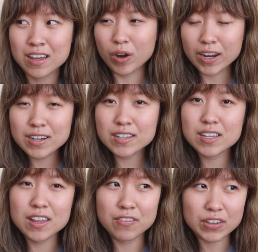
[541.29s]

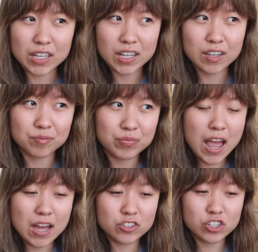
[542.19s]
Recognizing that feeling
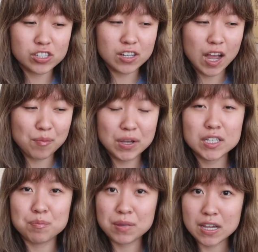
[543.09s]
and just coming
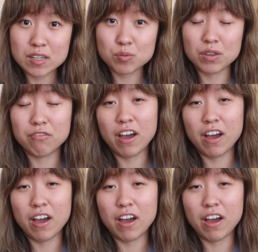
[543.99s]
to peace with the